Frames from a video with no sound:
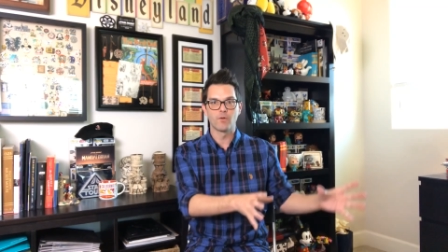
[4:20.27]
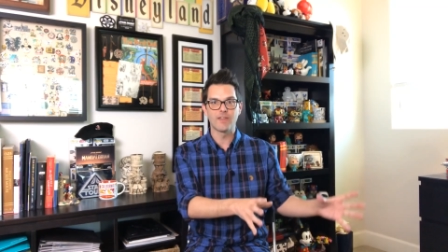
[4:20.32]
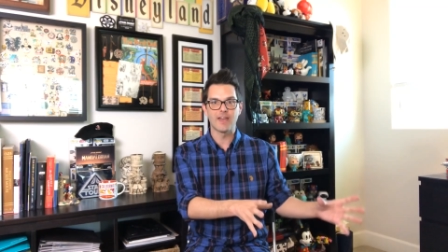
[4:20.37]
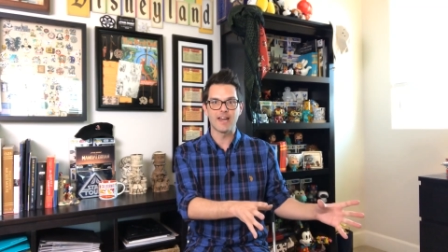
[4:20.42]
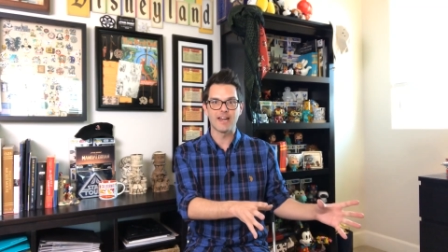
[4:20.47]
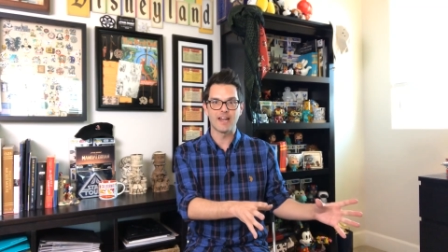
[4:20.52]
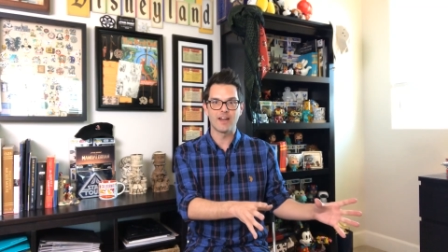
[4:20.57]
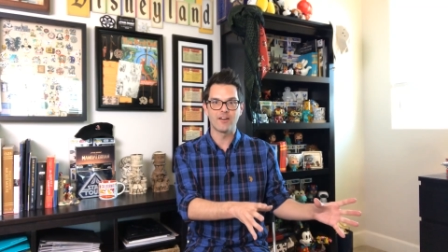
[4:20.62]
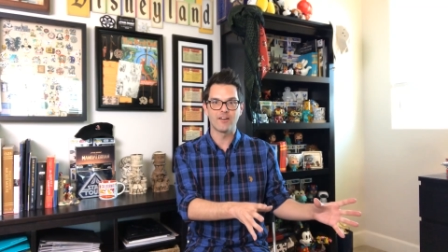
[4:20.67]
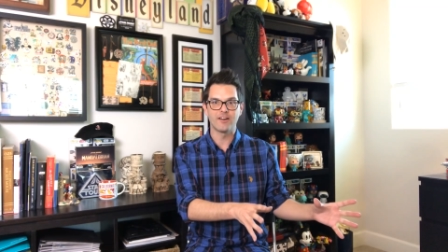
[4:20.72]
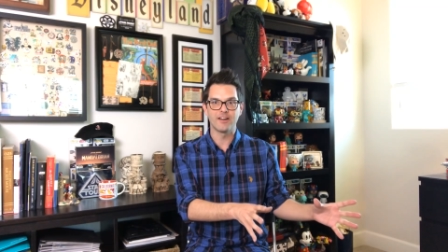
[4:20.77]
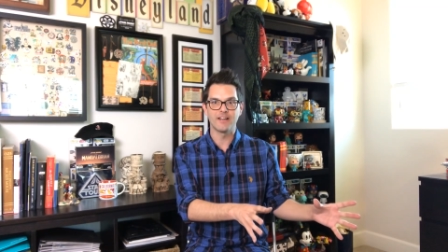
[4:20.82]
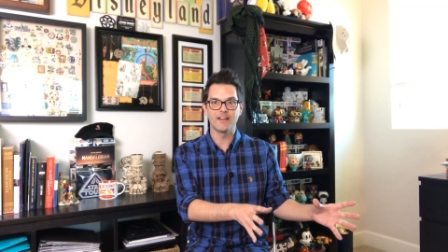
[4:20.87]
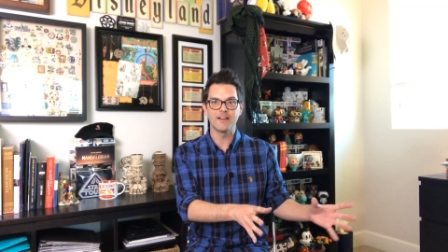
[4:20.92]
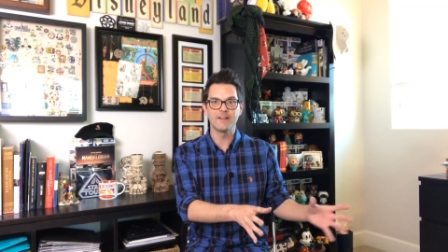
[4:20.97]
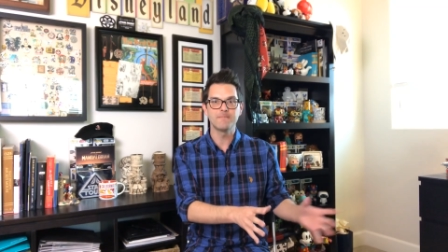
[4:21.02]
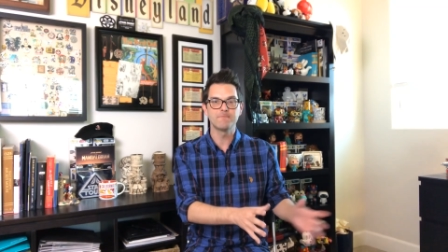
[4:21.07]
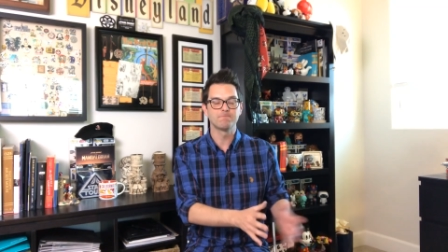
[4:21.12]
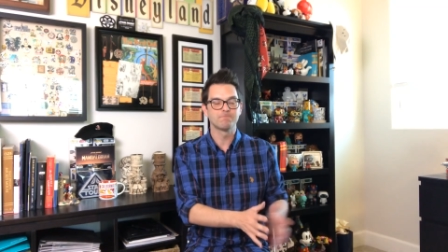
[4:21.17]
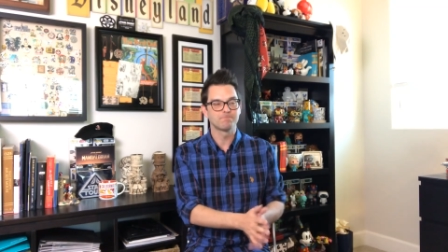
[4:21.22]
that
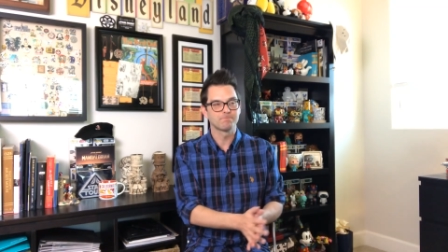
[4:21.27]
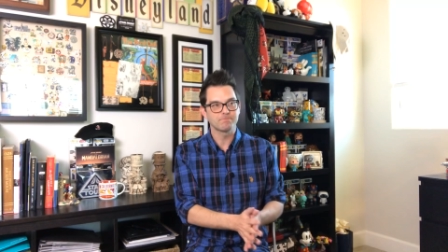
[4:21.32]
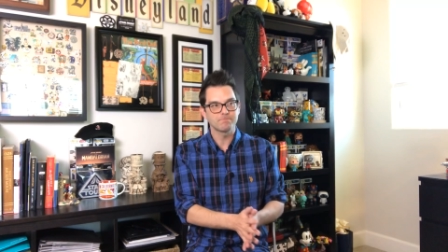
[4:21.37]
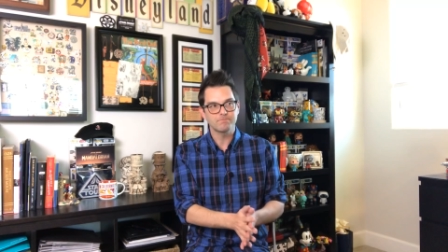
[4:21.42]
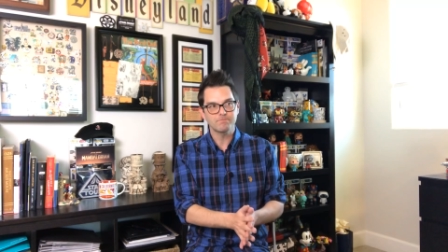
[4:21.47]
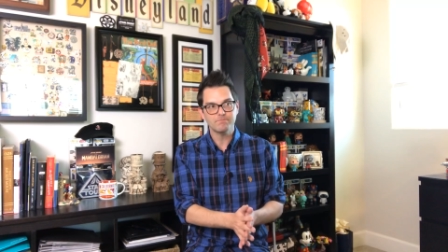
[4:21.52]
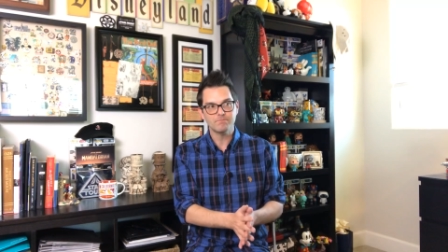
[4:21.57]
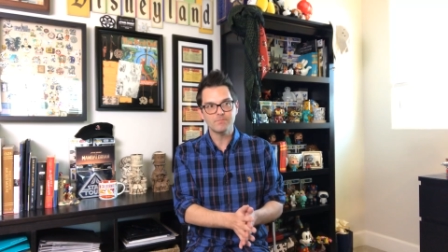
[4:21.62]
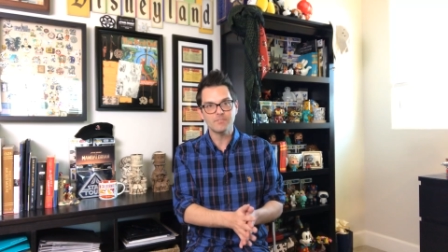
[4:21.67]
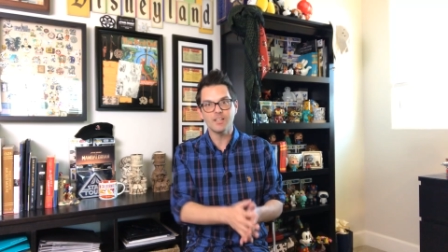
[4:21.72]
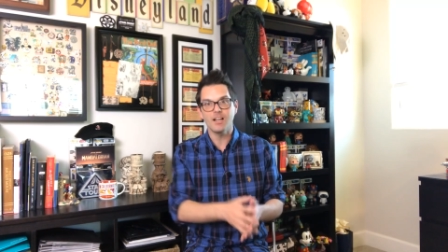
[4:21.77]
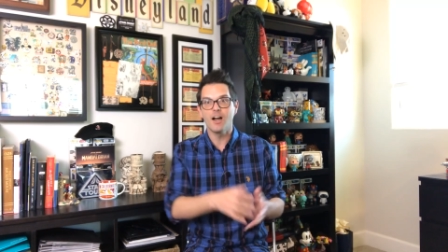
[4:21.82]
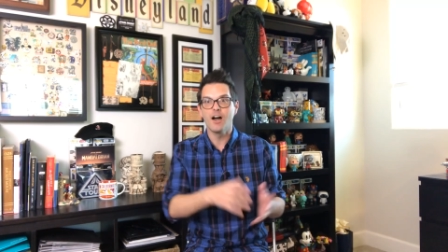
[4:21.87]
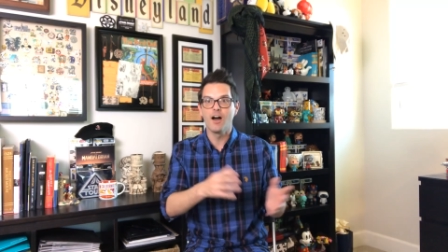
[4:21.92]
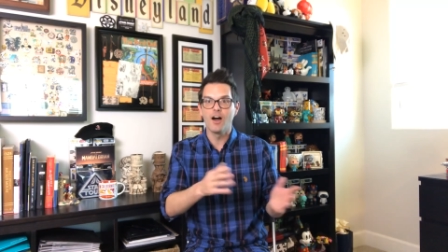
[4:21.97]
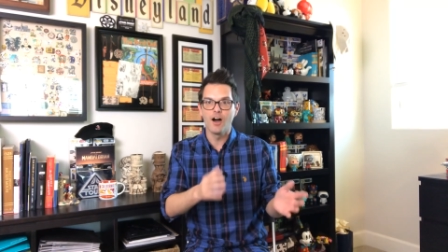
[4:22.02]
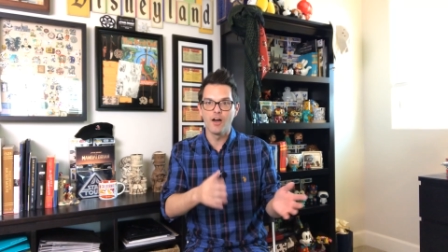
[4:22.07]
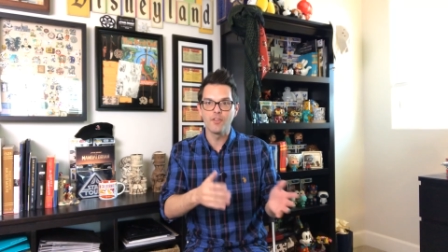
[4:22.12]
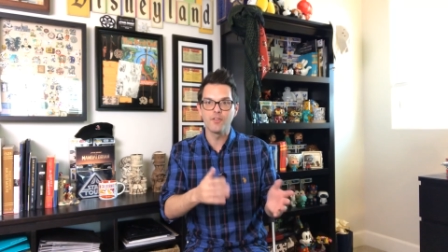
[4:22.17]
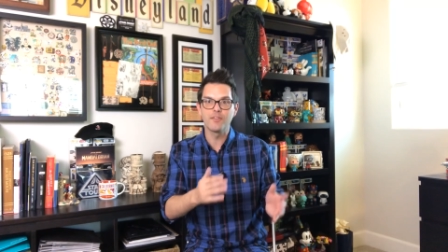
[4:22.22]
area,
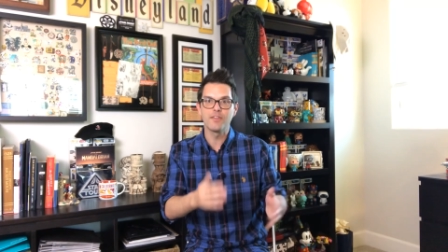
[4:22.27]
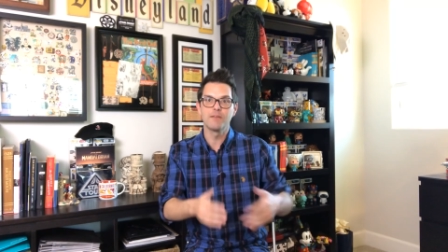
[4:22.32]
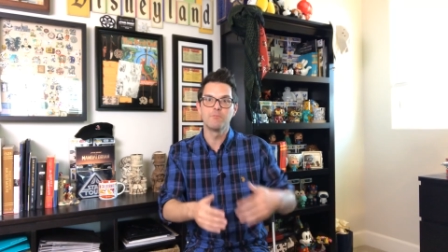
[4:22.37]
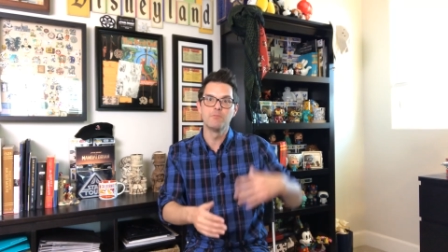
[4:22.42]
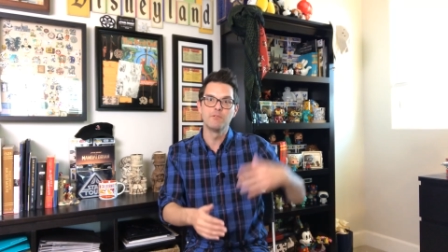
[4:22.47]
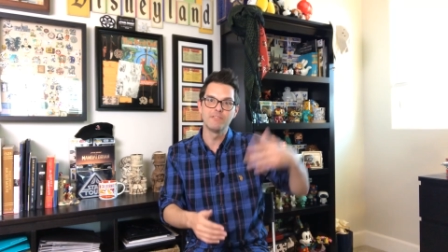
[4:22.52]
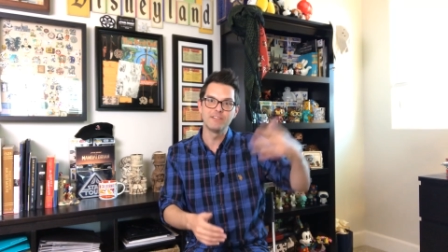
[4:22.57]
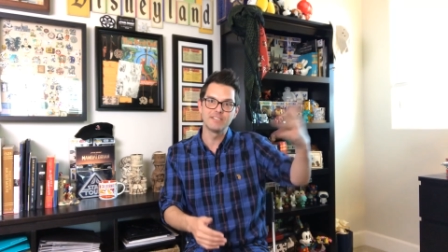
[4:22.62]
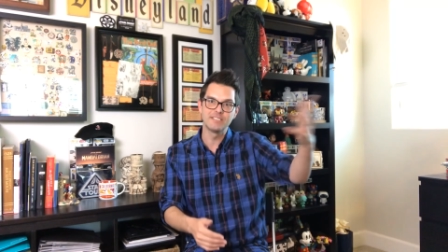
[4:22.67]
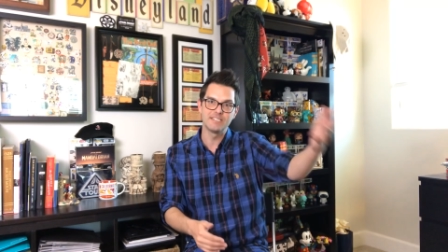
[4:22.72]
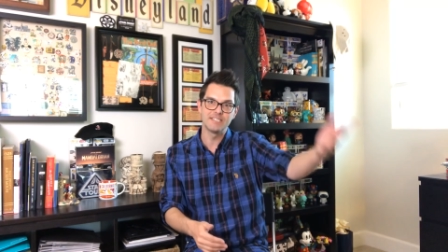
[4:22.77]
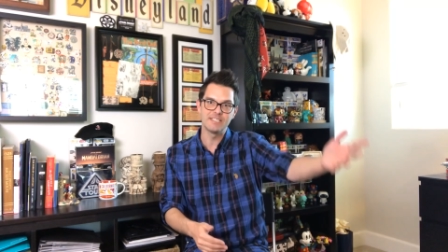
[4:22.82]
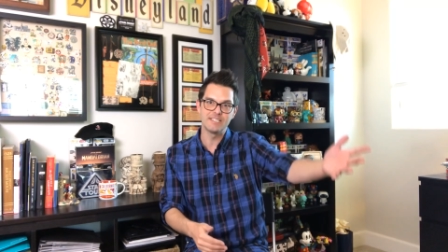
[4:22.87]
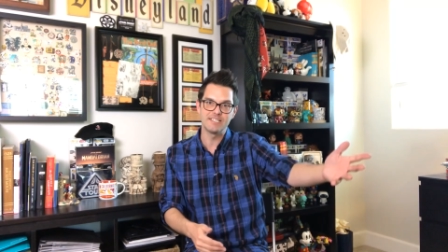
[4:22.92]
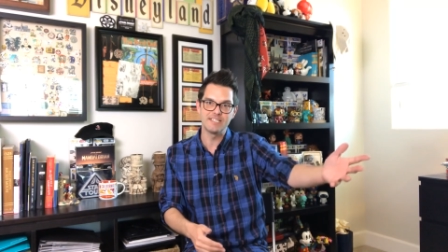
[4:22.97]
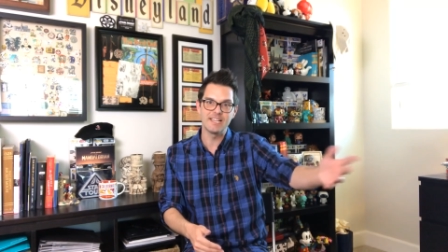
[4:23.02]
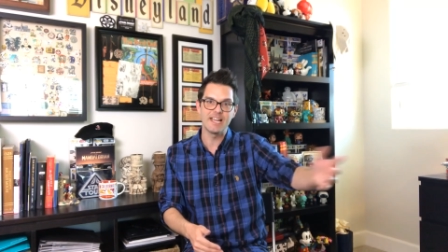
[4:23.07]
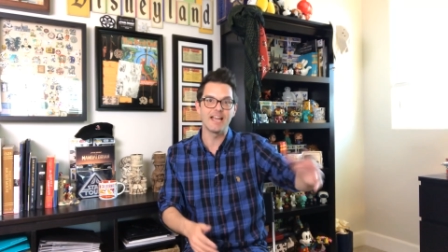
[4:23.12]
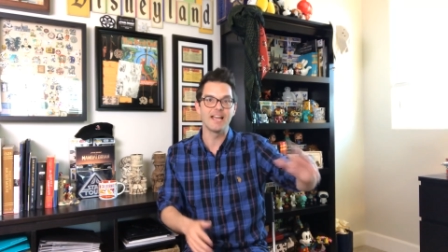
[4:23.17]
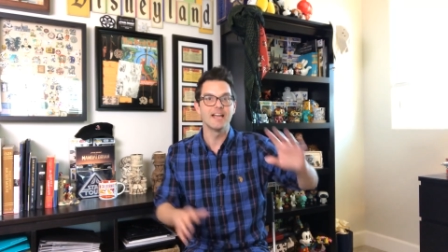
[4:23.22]
other than moving to
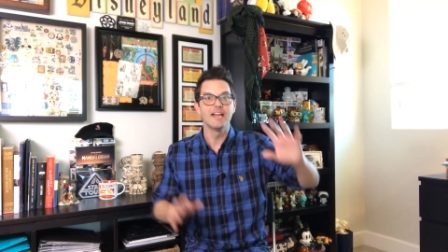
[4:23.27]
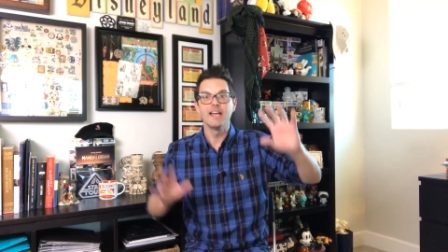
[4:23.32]
DCA.